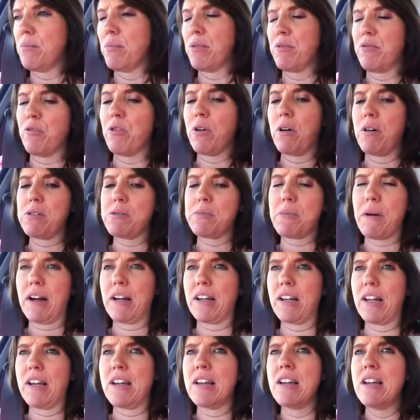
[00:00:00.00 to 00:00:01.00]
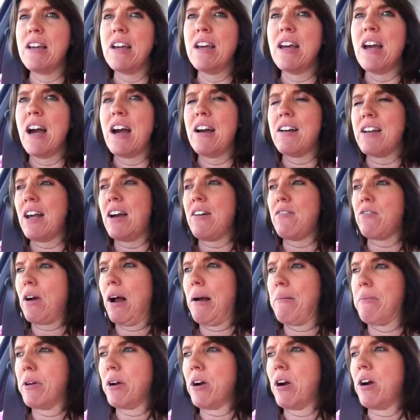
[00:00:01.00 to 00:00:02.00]
before I was pregnant, I'd have
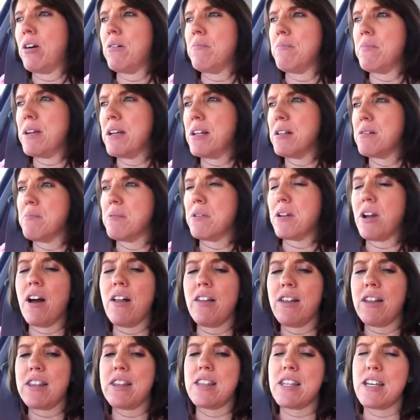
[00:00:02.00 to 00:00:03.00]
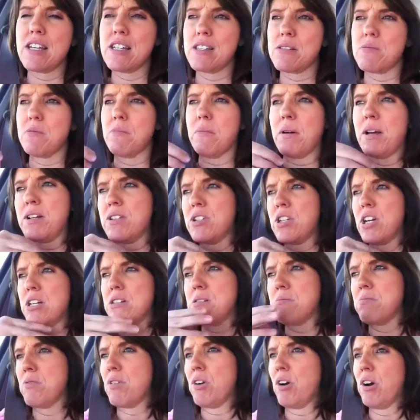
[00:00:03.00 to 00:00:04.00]
rapid heartbeat, but not like this where my
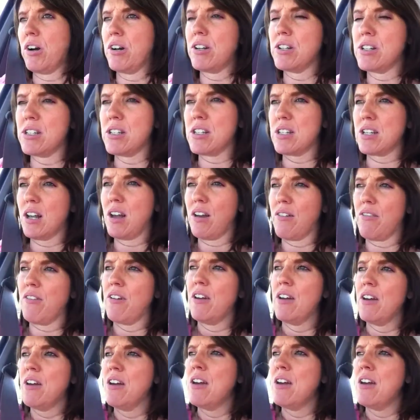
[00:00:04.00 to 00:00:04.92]
chest would hurt and stuff.